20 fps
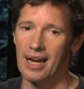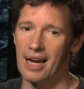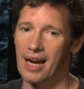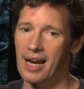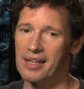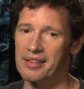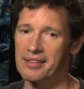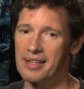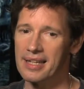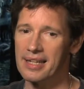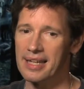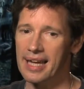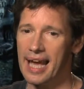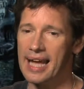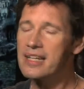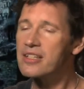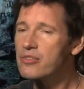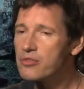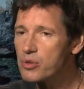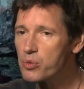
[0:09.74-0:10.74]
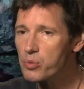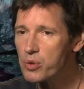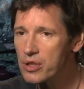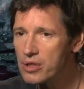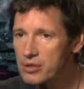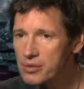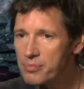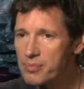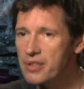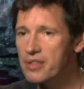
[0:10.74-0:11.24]
I think end of the
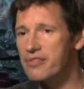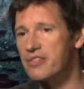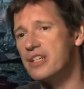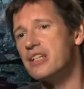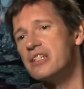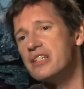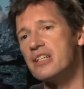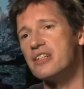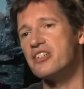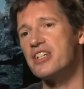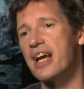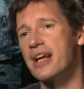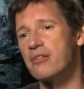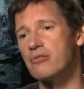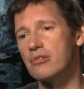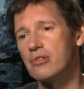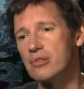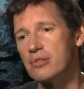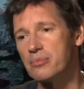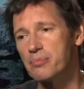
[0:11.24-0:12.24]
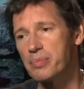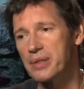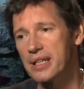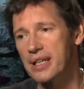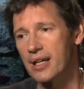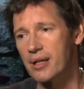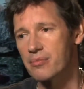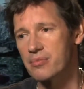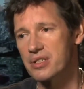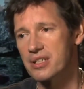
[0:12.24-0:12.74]
world movies in general
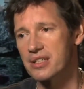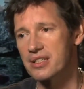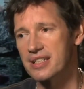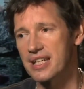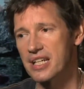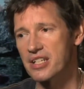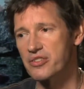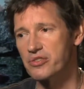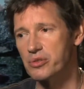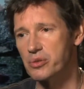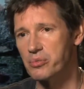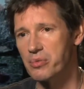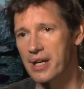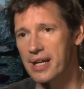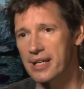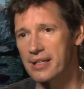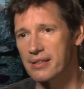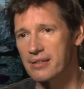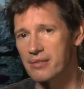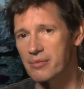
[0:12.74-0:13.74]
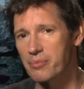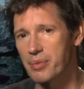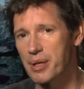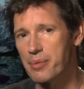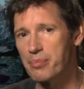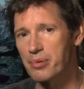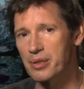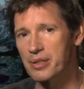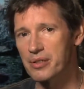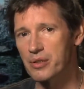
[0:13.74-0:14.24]
become successful when
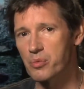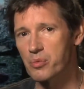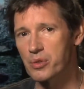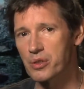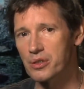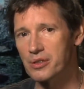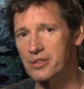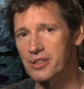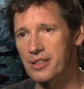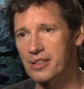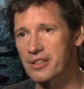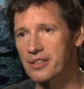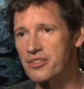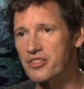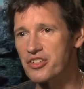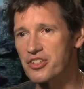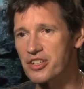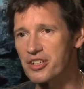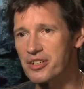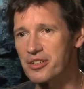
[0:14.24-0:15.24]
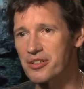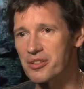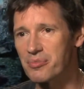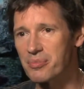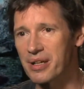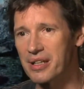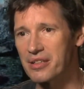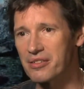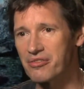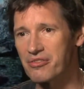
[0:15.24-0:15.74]
people in the world are concerned
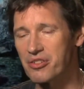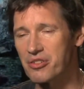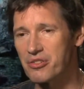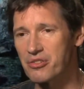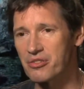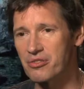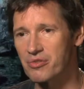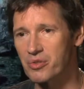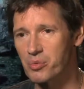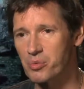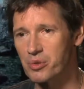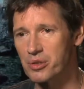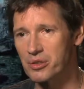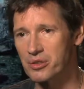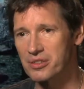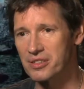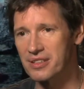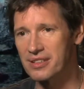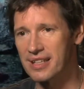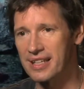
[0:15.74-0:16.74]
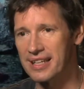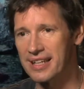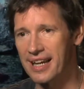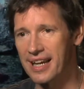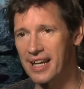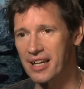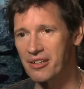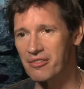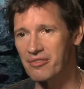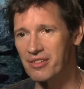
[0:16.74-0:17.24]
about the future of the world, and they
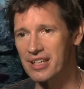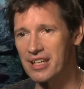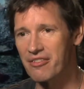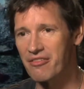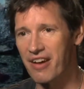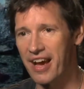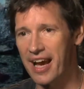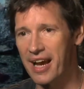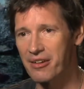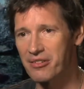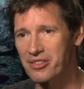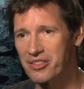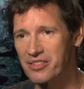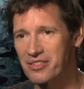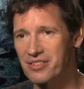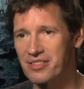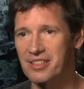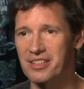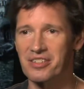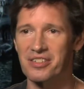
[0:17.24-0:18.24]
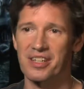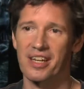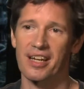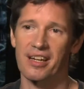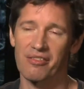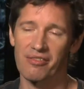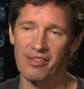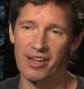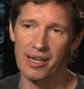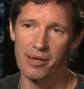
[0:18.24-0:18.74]
kind of live out these
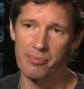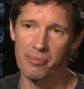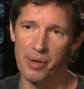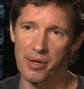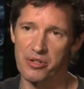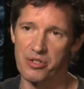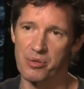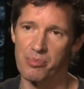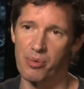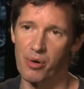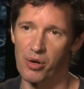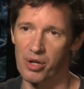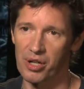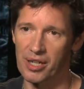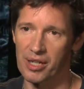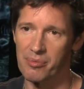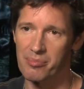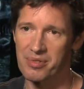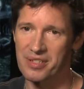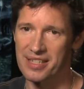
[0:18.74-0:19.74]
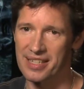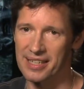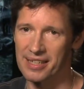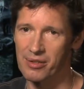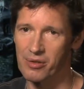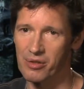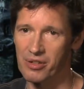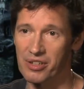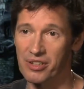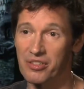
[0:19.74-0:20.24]
kind of like
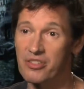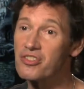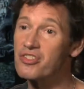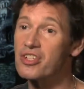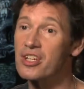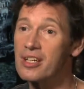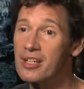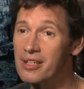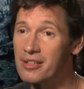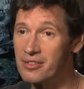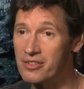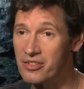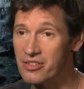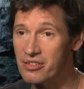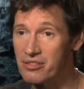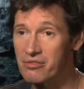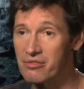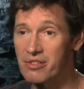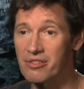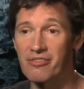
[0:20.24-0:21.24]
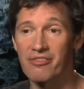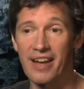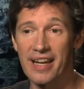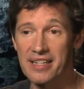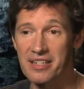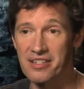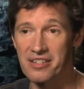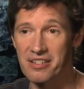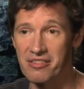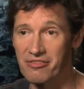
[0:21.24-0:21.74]
post-apocalyptic concerns through
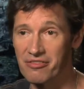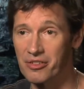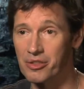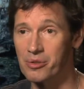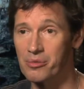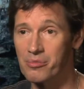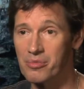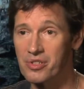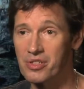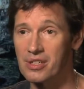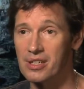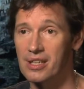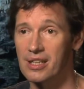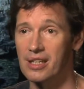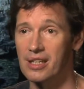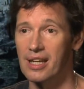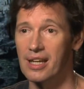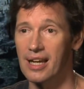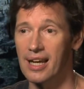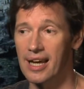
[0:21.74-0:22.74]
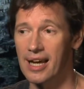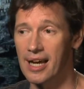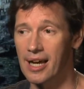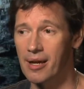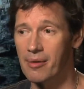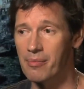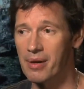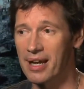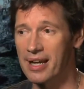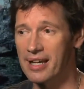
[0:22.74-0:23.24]
fantasy films.
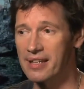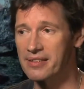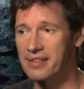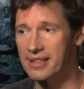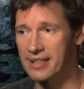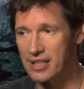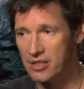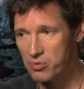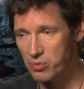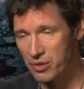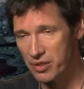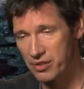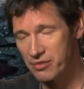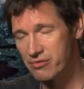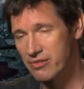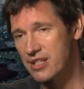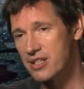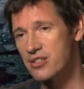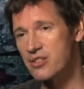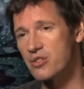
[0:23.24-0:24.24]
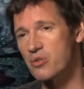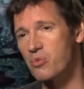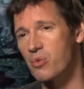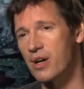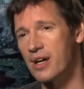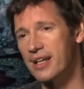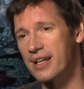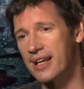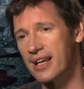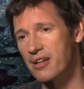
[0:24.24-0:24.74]
And I think that's one of the reasons
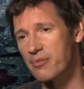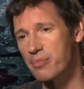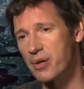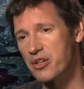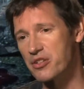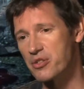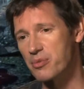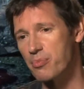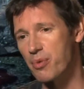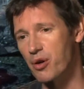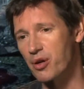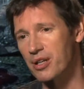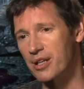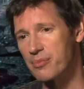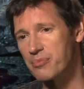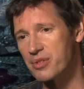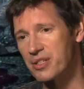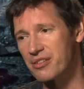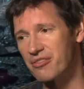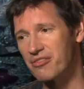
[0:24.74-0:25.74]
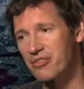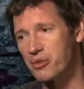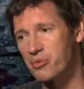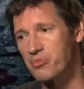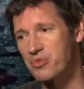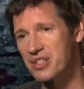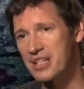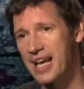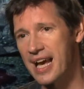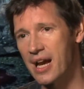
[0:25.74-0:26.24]
why kind of post-apocalyptic
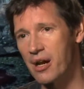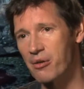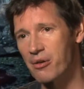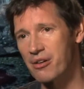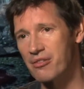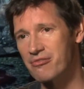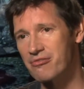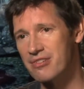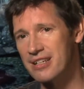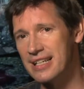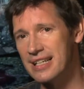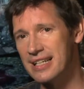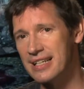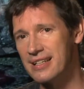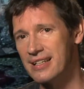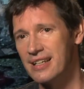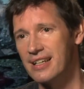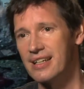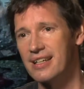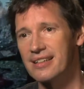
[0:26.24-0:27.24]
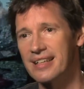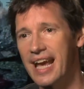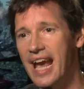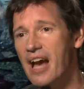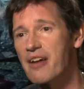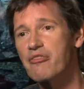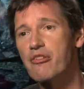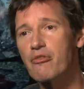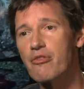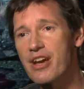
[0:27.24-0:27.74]
films now they
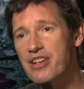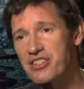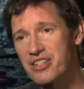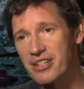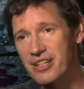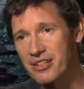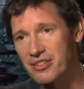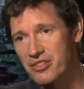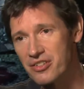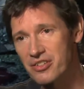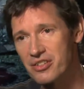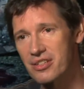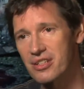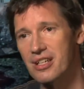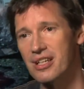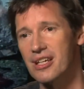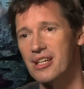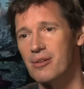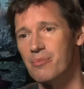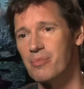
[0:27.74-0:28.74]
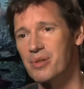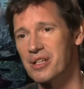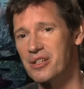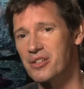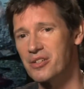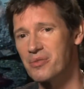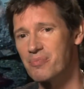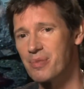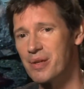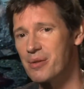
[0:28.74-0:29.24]
have a resonance,
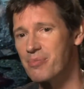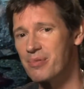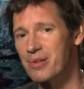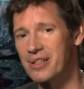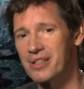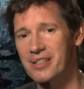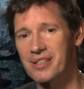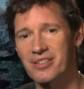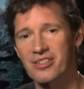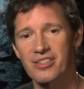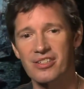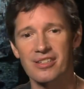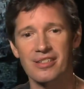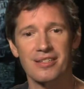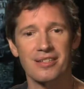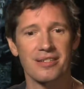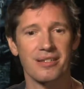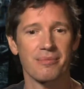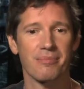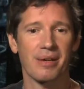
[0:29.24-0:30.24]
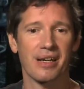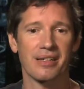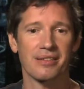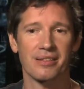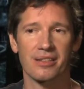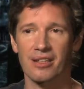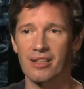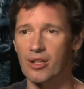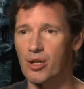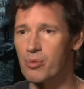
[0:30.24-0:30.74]
because people are concerned
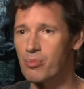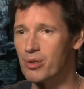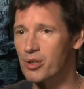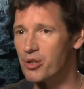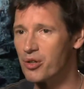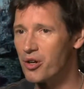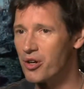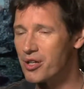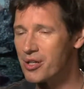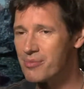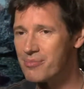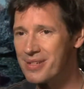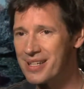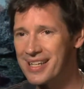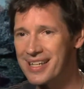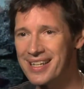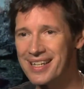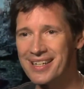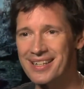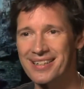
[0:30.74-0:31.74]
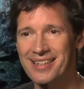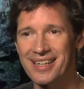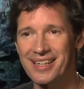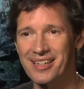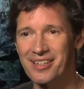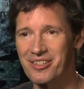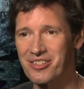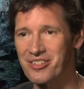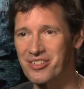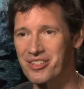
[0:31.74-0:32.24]
about the global economy, they're
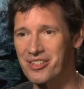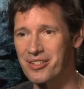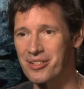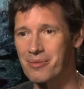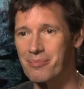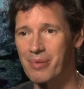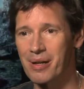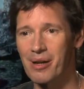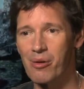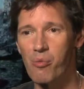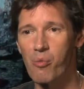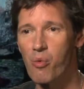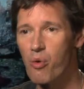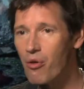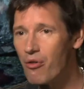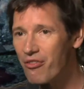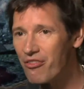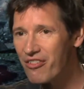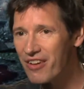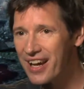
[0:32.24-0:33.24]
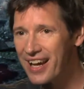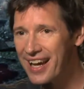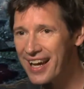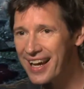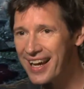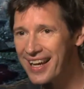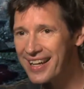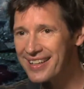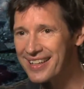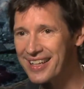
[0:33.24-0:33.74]
concerned about
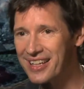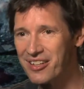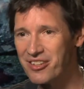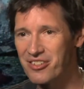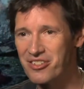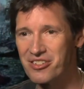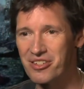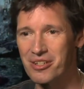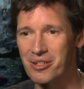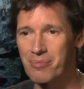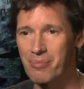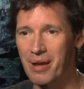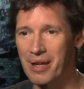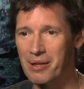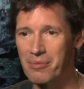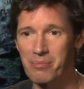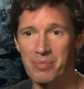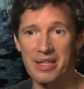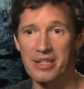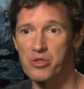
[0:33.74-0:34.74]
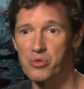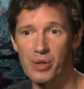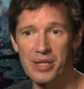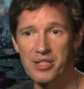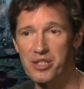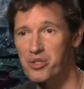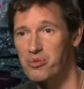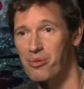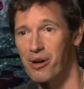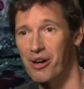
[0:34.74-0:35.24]
warfare, they're concerned about it being
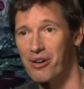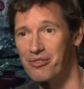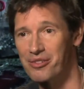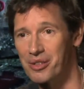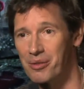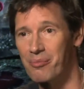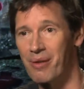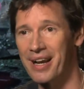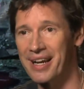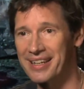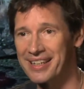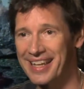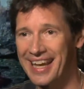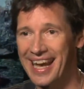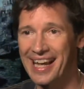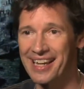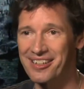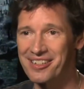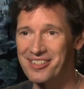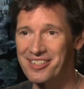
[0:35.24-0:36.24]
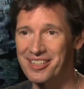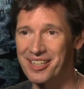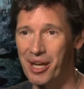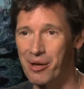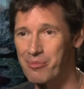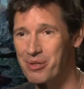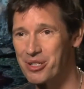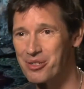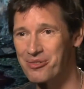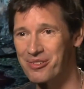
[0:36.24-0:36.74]
2012 and the Mayan calendar
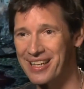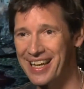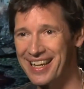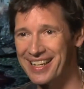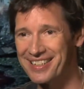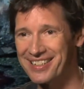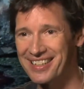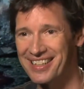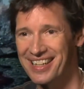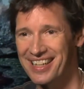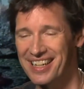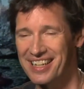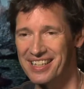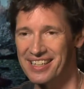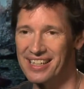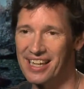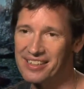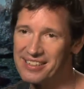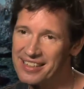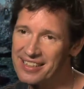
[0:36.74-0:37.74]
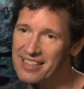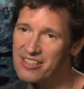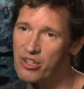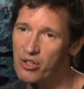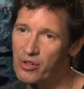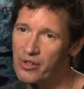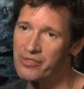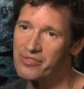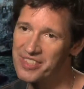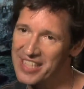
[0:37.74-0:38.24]
coming to an end. You know, I think there's a
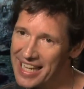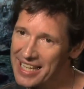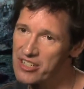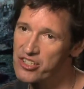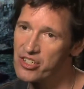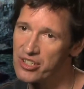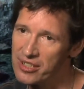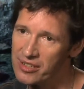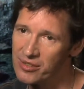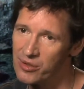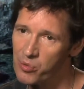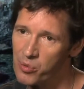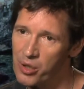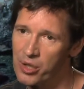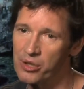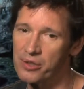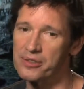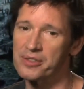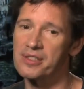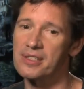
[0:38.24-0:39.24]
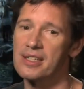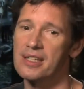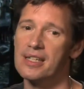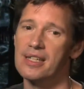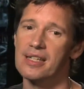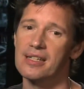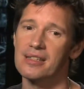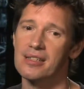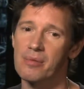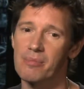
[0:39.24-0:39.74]
lot of tension in the world
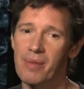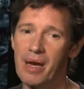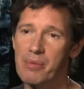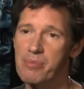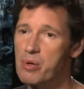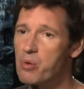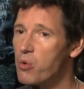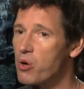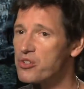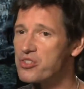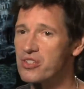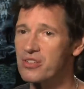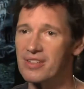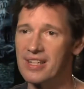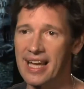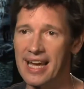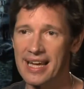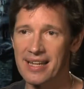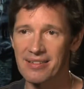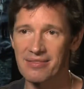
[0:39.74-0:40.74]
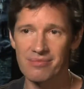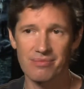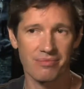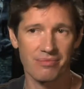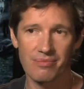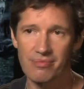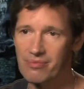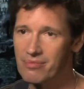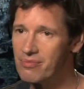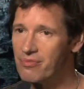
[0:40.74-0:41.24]
that maybe wasn't there
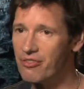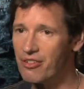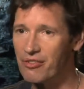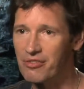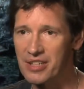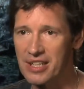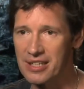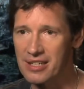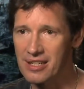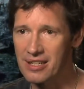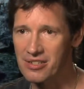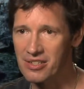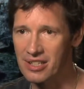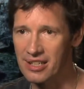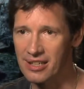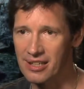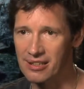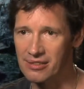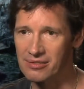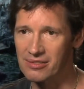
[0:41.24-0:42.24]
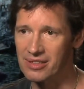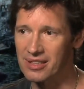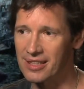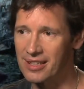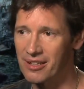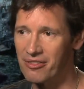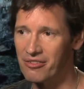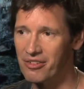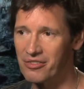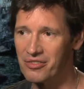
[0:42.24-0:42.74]
15 years ago.
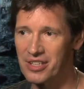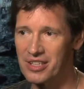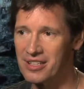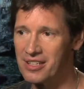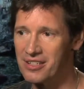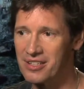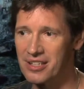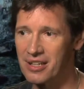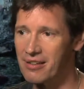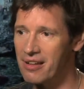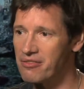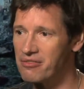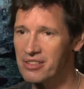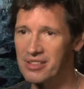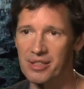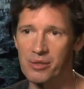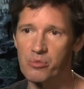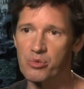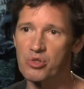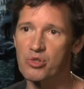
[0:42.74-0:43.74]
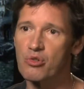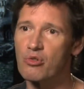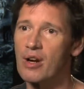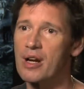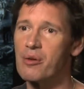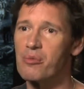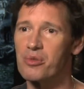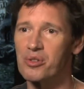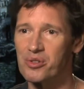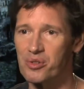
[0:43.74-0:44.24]
15 years ago, everything was
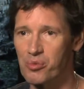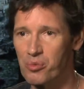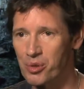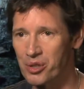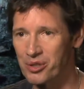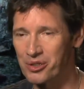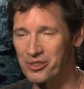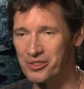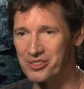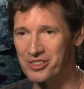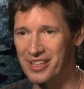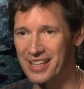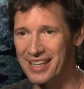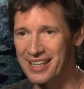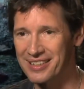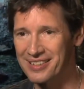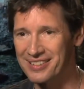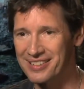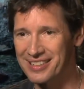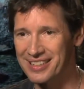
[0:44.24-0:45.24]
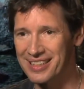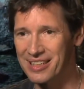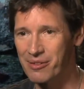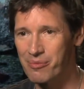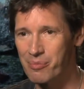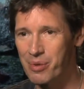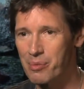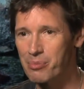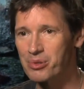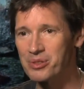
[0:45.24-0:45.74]
great with the world, and,
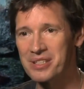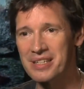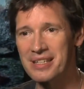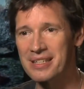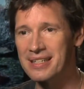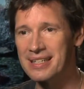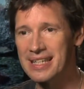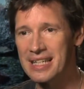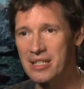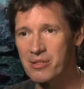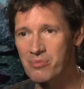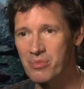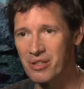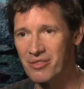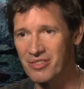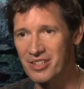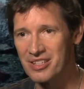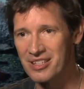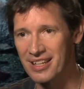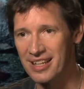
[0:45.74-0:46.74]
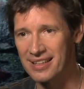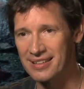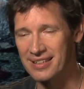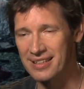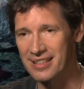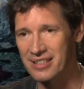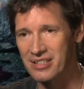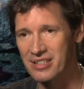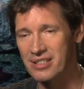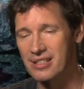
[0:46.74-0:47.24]
people didn't need movies like
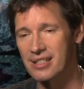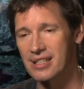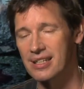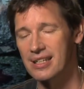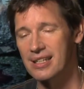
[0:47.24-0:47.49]
this.